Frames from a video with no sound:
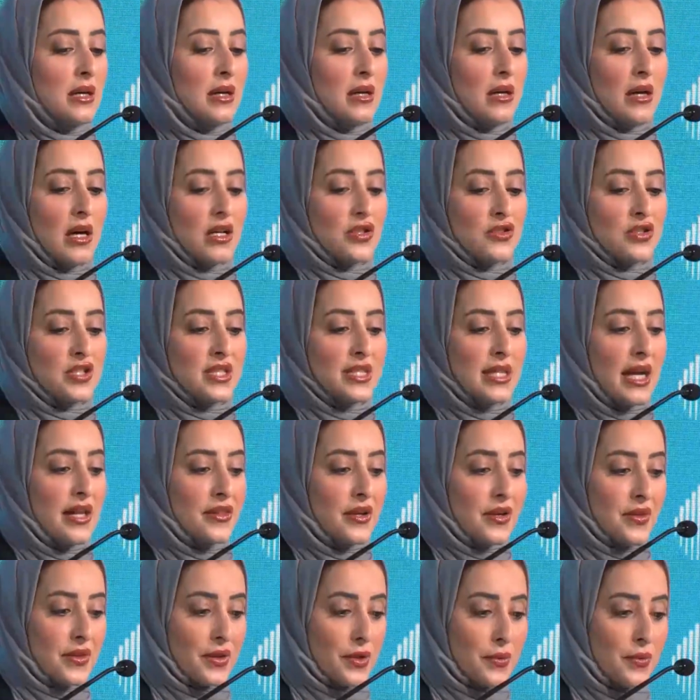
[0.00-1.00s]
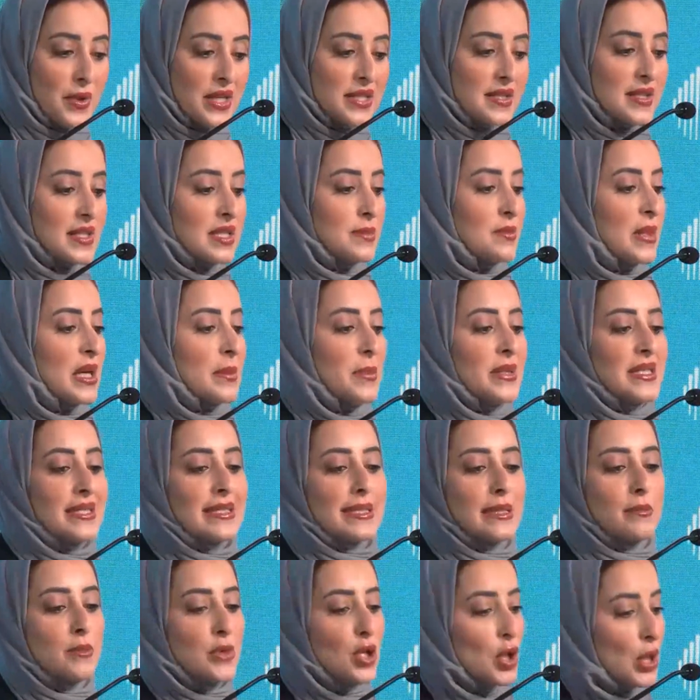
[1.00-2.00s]
understanding the risks, maybe
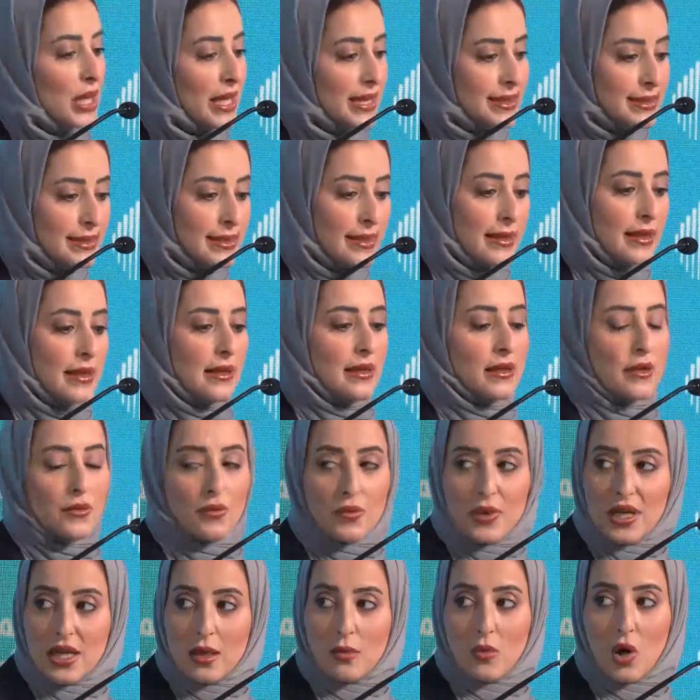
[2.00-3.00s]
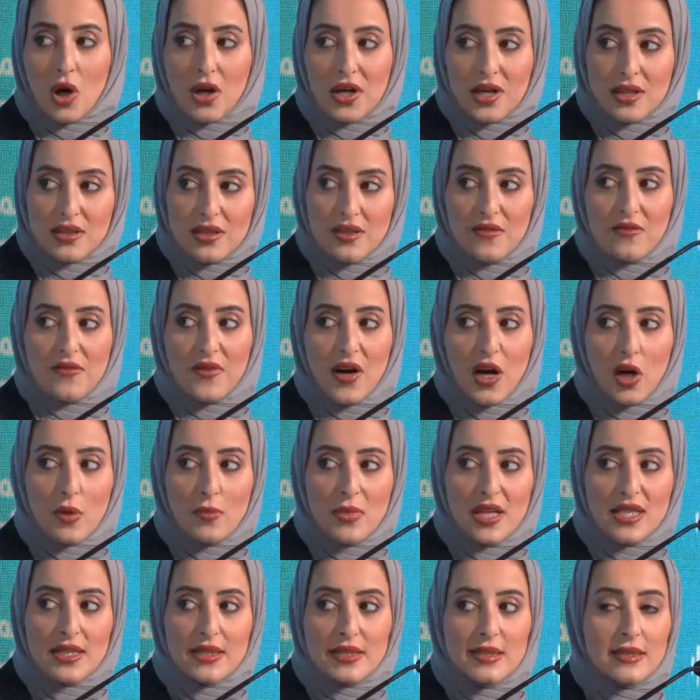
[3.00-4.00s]
simulating real market
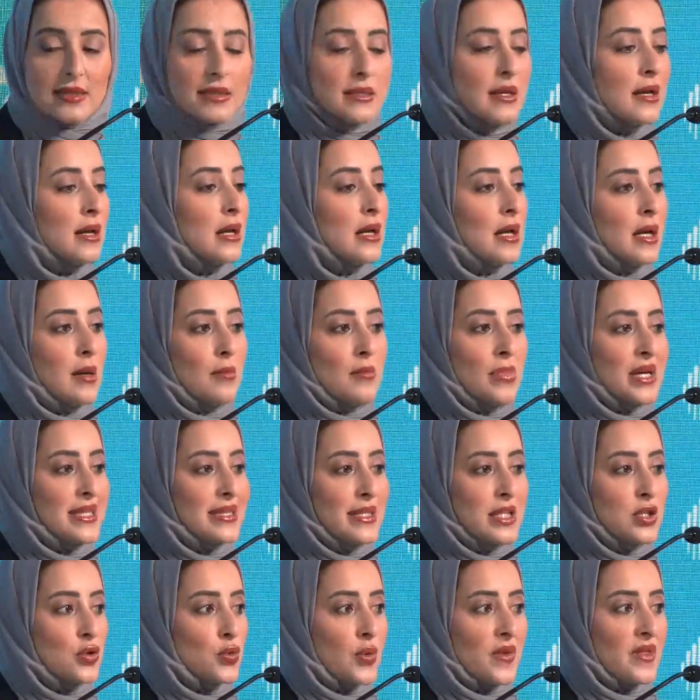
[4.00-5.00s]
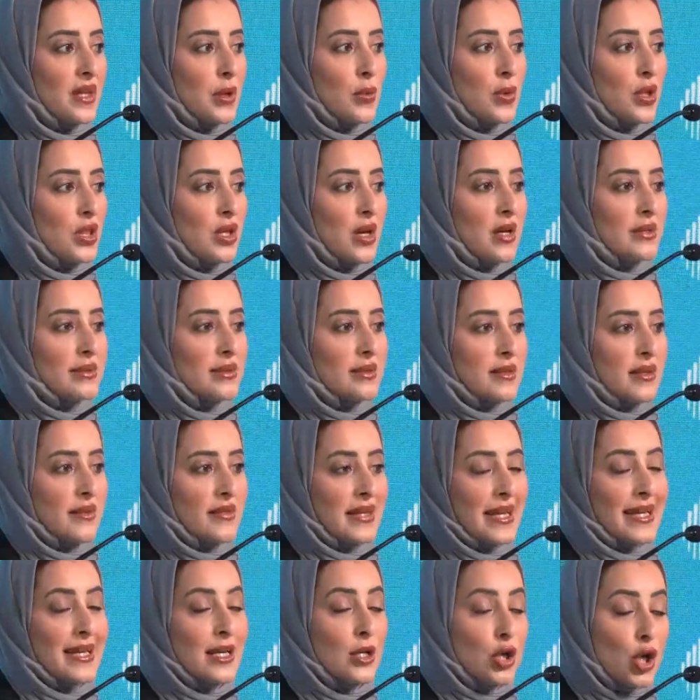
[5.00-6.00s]
environments, but
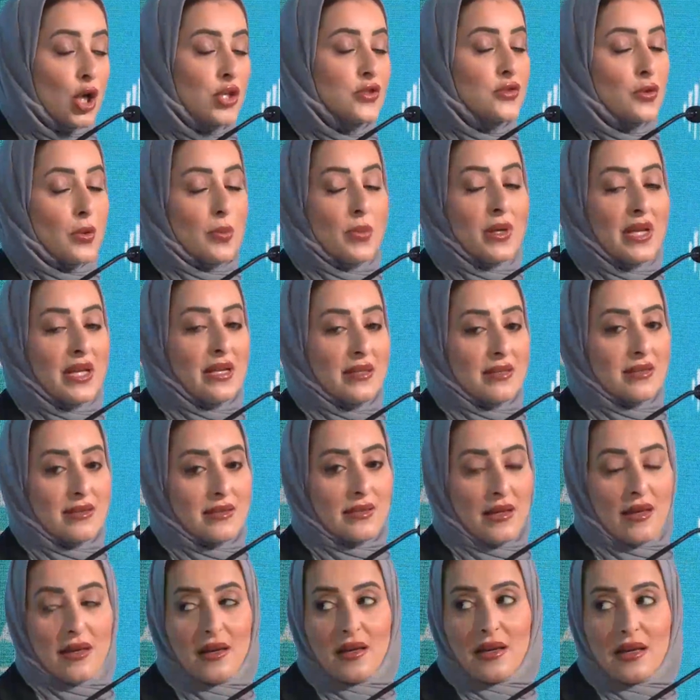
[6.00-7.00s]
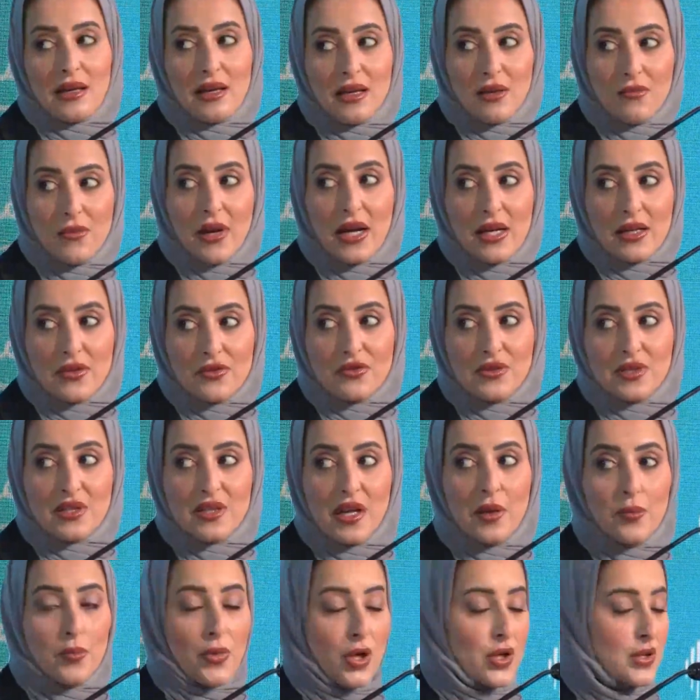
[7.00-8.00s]
they cannot replace regulatory
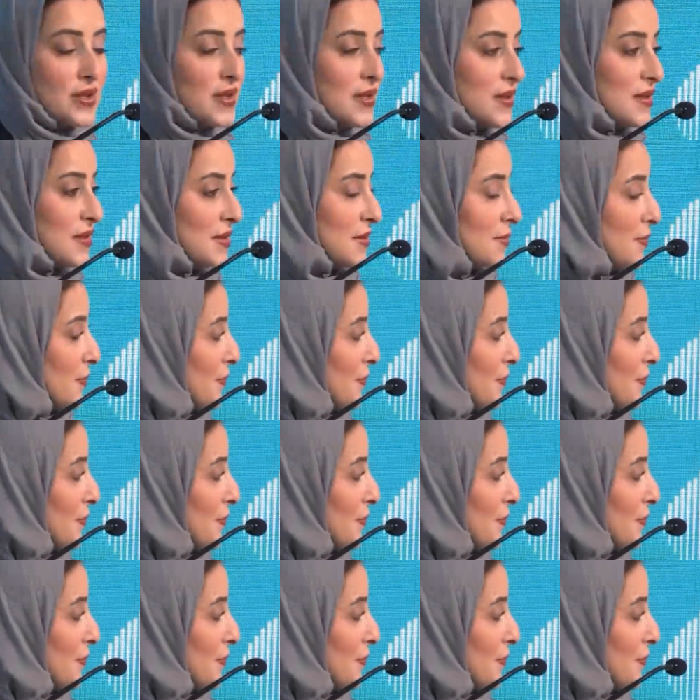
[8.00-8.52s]
sandboxes.